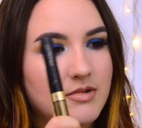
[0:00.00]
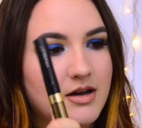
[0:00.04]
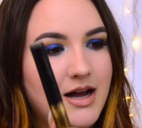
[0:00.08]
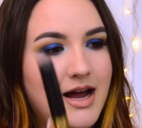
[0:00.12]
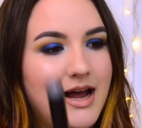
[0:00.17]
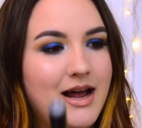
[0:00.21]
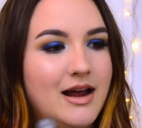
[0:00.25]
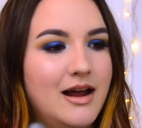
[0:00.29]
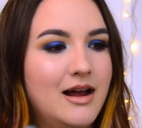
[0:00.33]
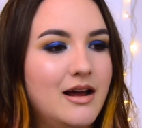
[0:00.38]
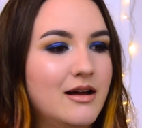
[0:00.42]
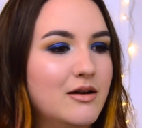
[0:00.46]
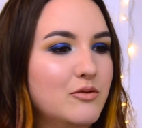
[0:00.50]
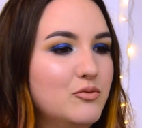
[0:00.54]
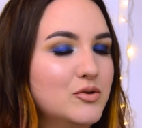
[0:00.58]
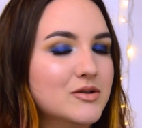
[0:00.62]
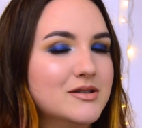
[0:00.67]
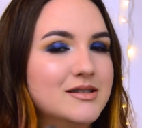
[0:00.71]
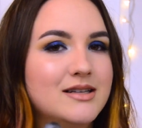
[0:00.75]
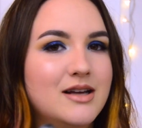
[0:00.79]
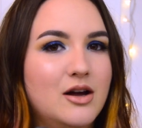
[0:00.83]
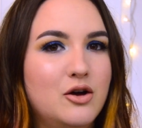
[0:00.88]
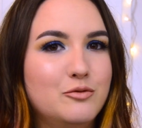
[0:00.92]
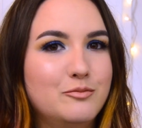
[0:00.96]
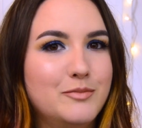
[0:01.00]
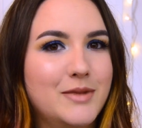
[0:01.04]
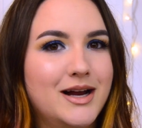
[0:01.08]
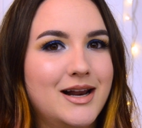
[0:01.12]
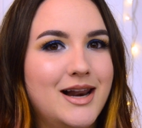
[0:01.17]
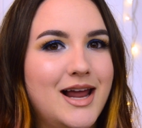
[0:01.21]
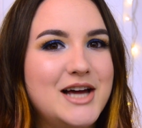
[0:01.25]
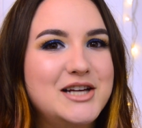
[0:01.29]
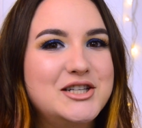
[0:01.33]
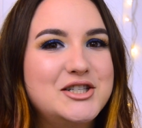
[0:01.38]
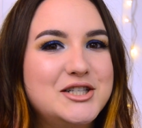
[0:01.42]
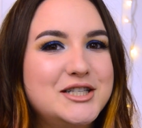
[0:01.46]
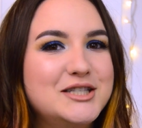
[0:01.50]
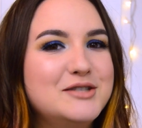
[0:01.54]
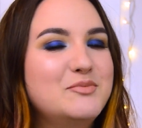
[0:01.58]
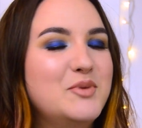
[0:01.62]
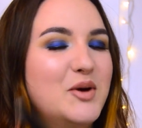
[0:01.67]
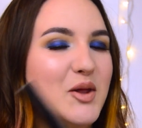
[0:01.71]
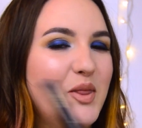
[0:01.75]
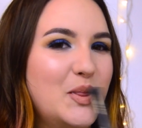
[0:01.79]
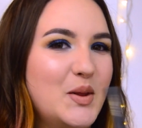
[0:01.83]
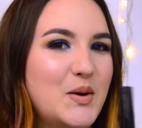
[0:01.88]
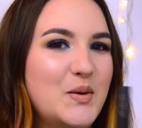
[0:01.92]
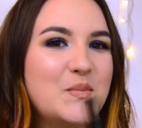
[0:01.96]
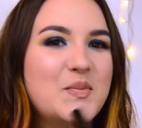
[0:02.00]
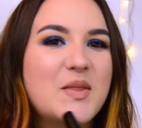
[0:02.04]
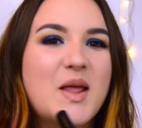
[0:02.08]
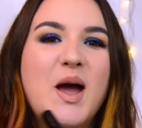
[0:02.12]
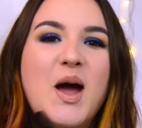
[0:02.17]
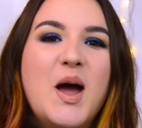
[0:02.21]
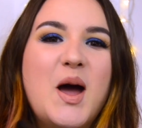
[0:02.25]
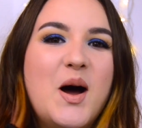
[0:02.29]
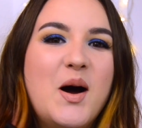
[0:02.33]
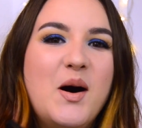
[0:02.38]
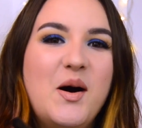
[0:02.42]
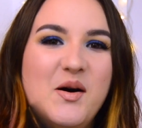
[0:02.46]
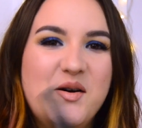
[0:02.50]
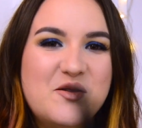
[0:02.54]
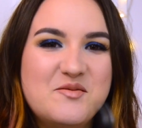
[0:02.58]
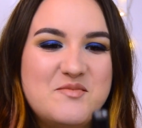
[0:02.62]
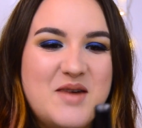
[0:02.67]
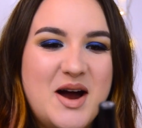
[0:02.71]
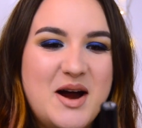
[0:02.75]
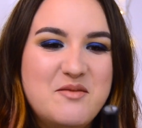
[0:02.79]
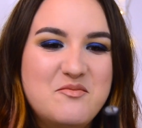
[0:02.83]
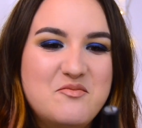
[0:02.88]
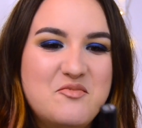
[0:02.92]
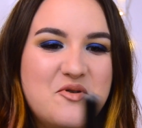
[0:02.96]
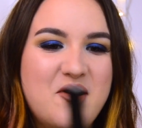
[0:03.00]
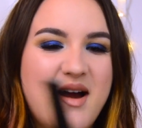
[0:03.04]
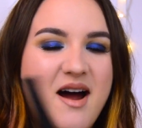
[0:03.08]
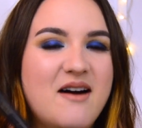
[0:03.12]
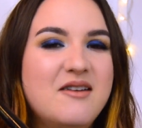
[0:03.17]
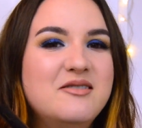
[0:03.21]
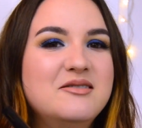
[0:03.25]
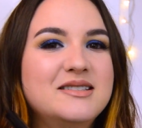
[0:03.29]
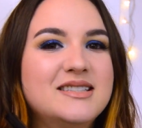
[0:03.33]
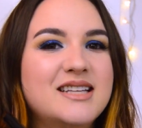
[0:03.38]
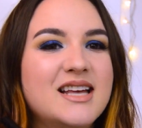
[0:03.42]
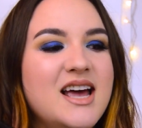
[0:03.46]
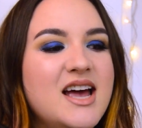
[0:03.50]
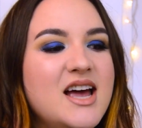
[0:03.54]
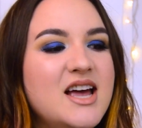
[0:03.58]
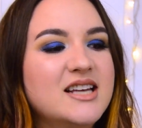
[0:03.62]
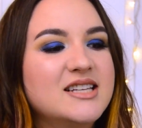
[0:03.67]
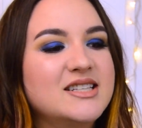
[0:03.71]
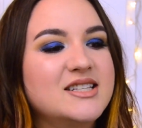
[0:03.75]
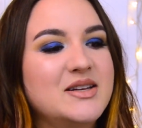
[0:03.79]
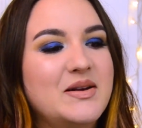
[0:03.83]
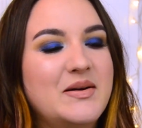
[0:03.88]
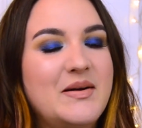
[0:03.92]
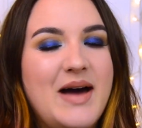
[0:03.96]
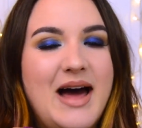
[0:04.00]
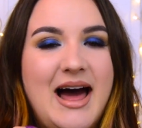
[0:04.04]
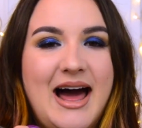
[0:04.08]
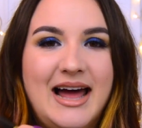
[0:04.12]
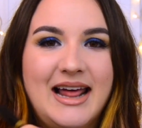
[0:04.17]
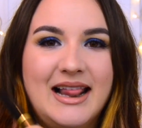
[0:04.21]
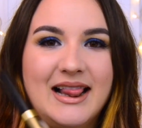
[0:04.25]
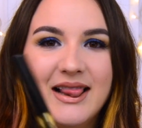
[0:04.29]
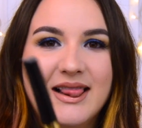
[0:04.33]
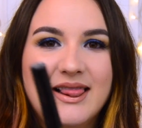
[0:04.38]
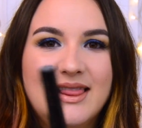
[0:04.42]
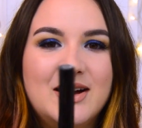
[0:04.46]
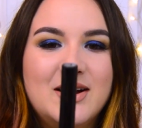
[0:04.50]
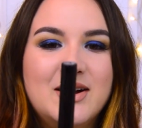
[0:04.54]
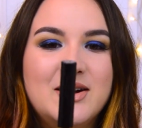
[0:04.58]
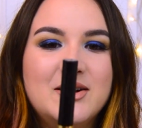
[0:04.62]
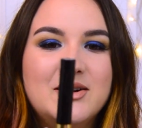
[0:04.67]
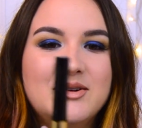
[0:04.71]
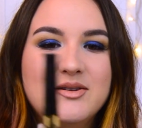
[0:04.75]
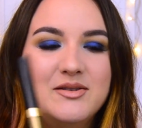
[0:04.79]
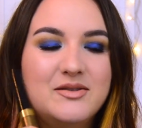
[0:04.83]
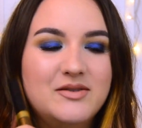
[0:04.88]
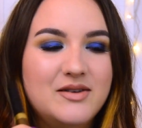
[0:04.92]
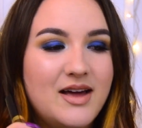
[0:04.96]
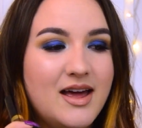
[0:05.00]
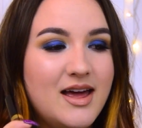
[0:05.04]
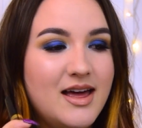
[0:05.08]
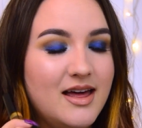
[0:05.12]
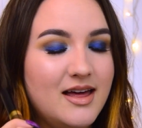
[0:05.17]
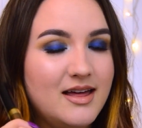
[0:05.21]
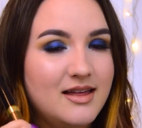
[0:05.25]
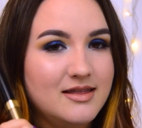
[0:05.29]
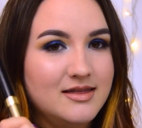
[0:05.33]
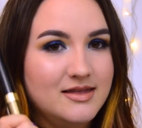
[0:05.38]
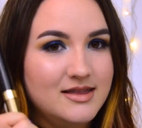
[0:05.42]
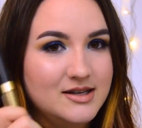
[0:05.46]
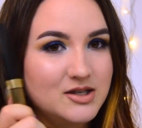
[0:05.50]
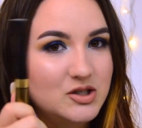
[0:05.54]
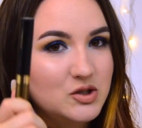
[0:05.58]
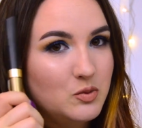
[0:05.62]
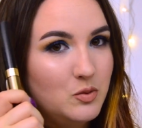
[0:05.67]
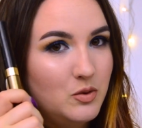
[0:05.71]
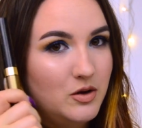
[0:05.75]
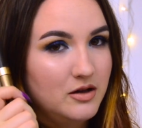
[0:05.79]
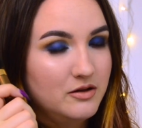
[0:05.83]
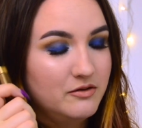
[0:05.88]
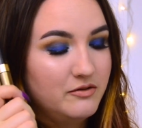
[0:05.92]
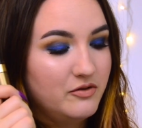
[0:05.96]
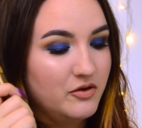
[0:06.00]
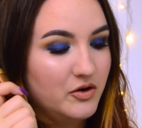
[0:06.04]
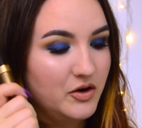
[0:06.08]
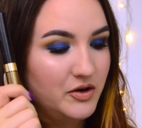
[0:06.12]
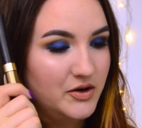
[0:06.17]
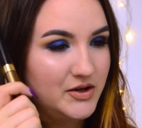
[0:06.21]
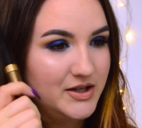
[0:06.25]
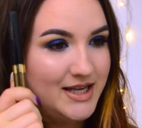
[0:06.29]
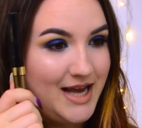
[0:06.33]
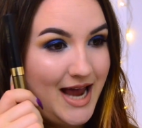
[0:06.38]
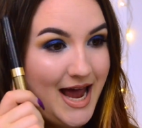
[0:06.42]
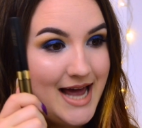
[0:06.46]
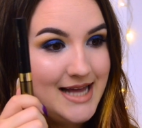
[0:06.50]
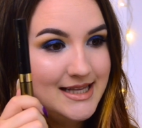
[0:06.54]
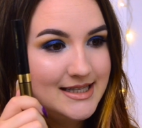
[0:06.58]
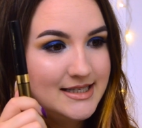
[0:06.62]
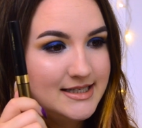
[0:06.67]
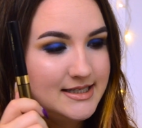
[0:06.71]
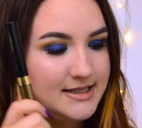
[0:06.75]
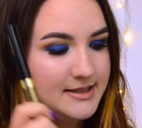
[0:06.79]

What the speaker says: I will say on my lashes, but no, on my brows. So I love this one for that.